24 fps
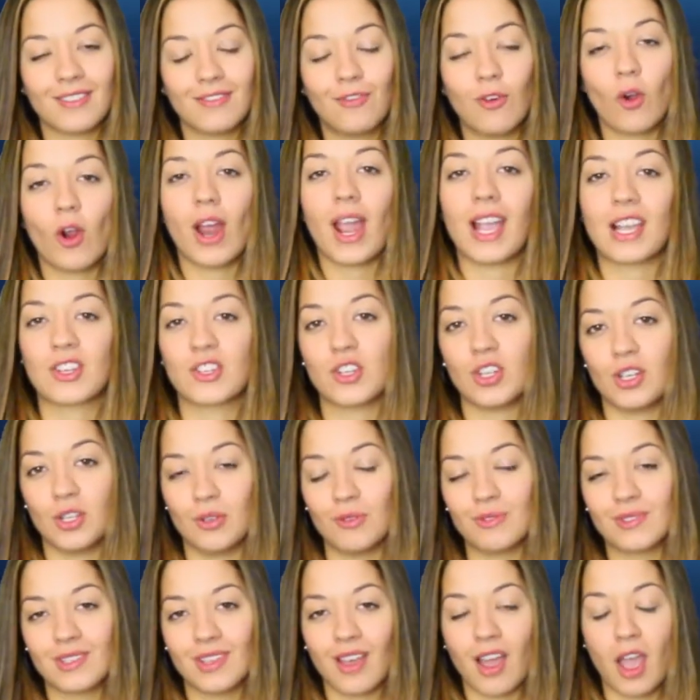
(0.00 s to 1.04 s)
For Action
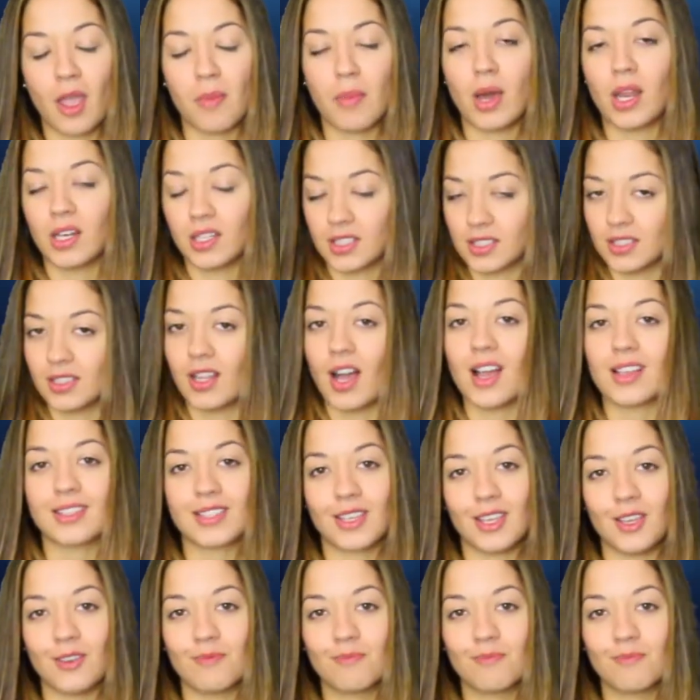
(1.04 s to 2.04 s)
News, I'm Anna Delaski.